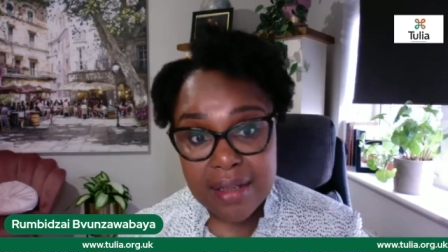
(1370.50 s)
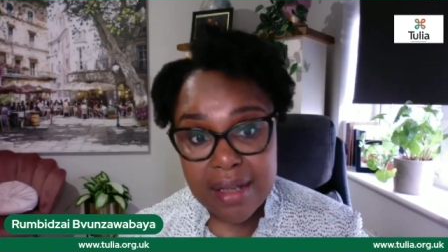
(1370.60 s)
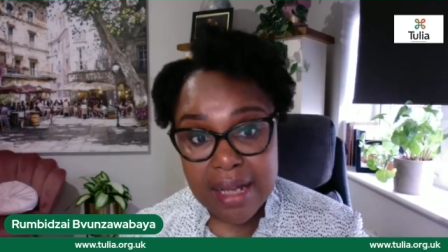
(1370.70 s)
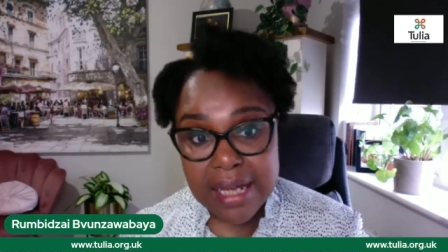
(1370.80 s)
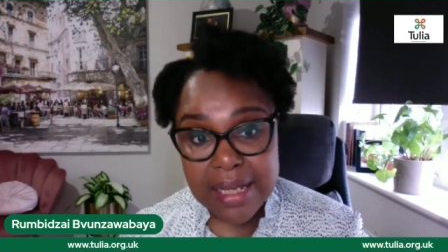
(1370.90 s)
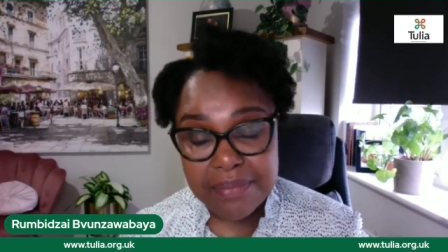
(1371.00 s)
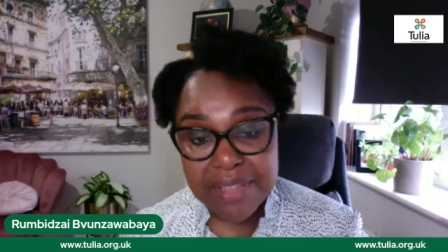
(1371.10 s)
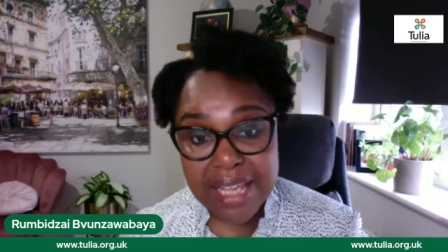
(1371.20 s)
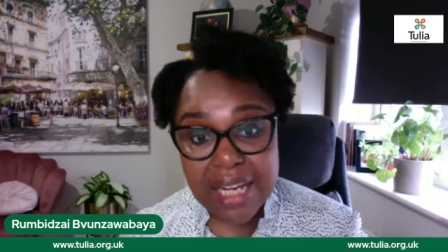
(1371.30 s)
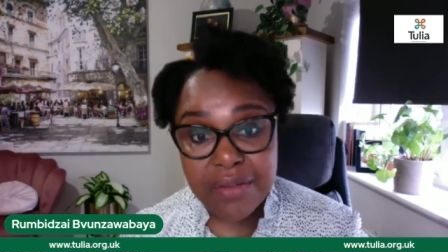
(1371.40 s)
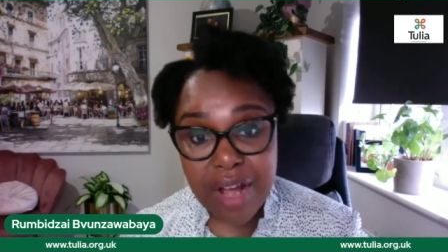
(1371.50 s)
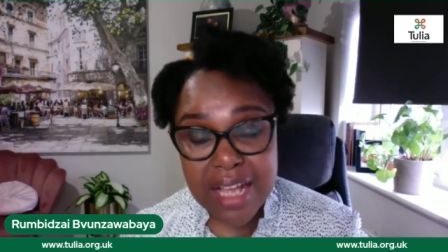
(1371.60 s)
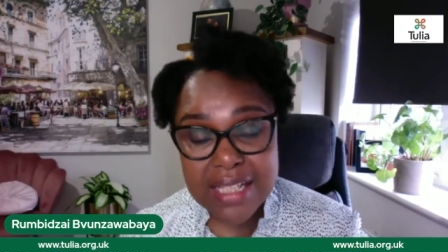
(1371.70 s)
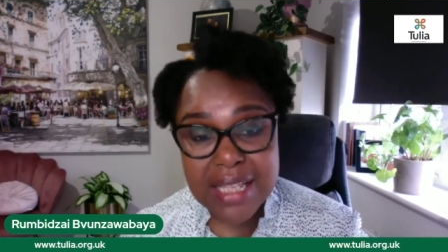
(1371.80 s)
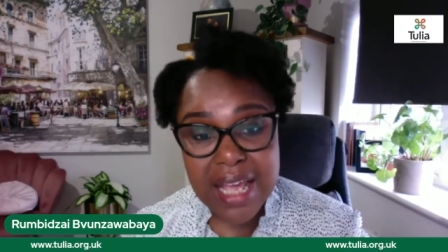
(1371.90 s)
get
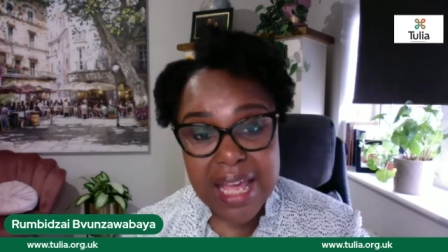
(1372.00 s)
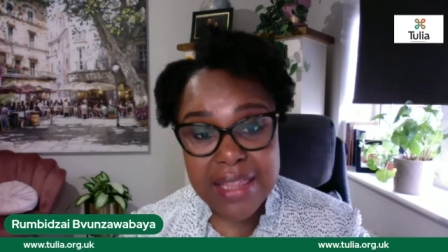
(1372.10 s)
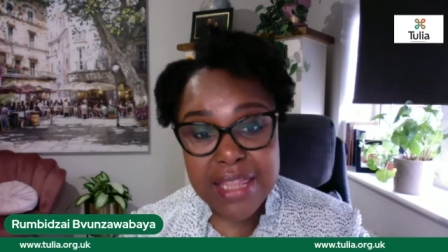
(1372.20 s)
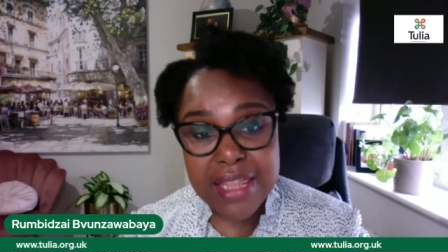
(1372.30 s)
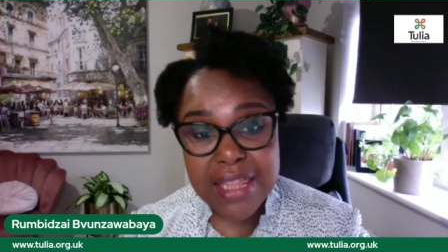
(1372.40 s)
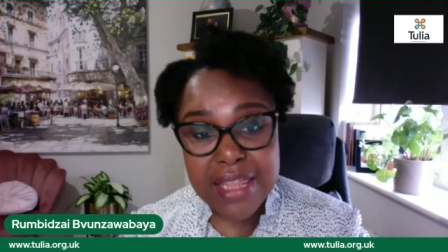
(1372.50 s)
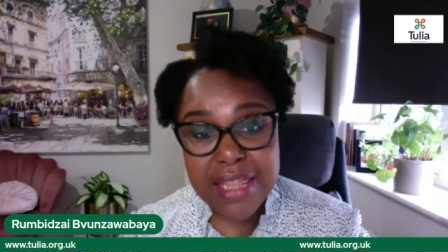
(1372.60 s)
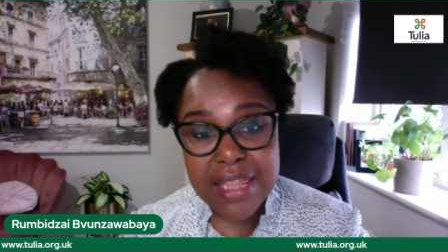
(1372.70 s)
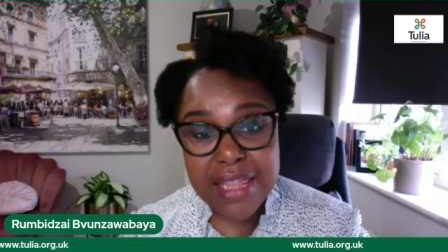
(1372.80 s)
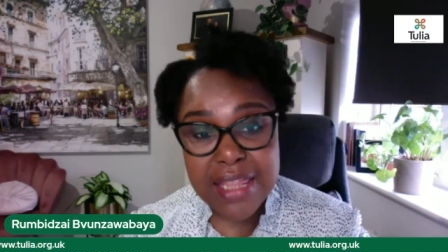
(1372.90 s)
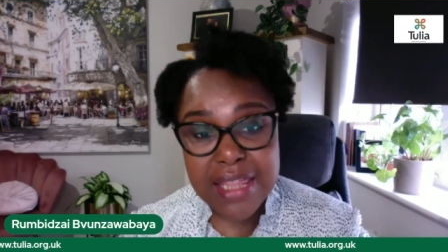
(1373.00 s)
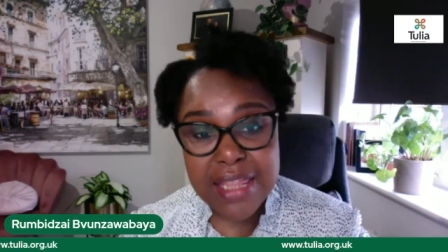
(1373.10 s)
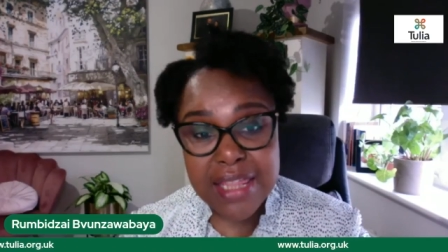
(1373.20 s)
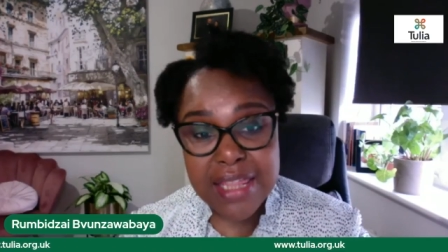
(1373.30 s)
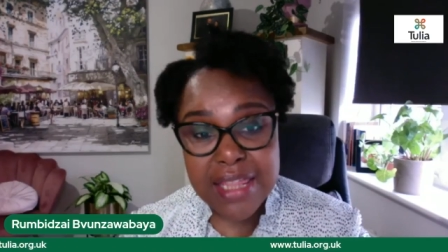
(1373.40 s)
advice, and the threshold is not
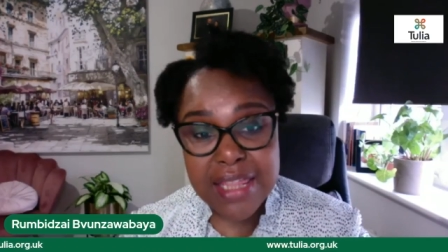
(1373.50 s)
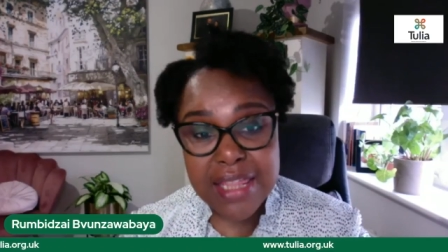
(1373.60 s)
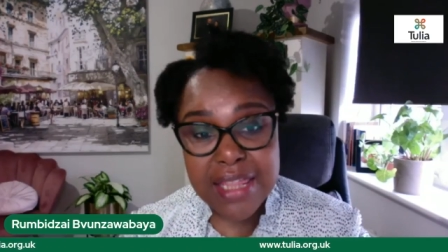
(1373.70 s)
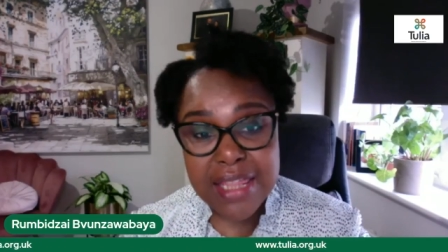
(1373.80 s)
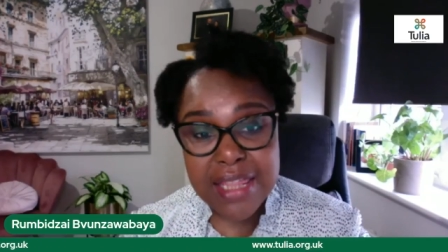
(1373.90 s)
as high